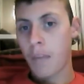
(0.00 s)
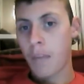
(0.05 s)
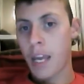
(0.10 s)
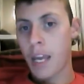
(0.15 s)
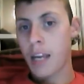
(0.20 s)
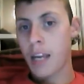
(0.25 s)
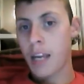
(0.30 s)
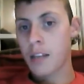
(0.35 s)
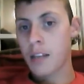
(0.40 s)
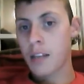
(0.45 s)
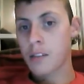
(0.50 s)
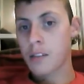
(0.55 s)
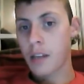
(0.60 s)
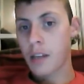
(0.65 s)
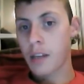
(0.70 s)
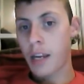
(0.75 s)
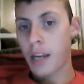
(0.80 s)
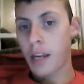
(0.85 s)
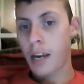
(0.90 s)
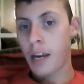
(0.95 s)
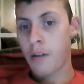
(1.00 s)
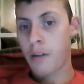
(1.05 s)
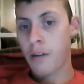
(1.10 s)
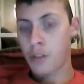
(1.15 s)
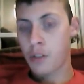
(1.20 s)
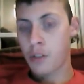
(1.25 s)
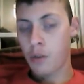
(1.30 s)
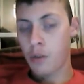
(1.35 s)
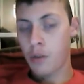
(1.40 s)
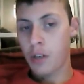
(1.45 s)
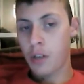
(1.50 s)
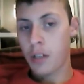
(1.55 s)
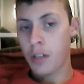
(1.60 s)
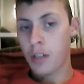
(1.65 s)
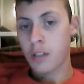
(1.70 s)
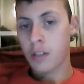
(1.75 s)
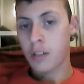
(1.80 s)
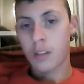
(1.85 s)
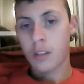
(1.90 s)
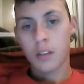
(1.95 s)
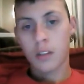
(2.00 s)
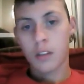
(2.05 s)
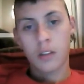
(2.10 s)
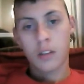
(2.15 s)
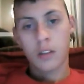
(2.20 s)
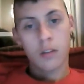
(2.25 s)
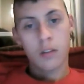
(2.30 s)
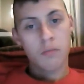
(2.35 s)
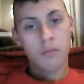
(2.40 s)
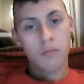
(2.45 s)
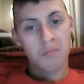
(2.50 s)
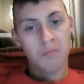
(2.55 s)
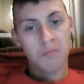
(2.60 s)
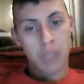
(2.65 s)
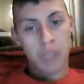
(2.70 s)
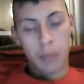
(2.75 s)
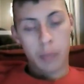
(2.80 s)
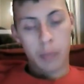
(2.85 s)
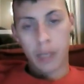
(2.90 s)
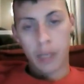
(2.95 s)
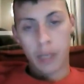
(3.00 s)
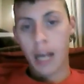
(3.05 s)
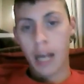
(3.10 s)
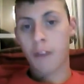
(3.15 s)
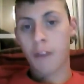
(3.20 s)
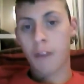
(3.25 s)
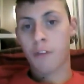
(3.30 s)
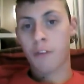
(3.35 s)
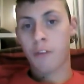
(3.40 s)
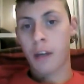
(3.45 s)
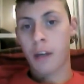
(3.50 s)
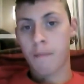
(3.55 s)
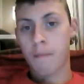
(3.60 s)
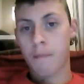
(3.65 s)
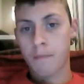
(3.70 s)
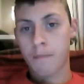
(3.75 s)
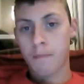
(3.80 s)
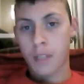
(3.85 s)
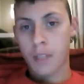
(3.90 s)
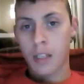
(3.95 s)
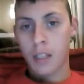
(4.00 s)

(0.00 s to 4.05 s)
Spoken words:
And Arizona, keep an eye out for them.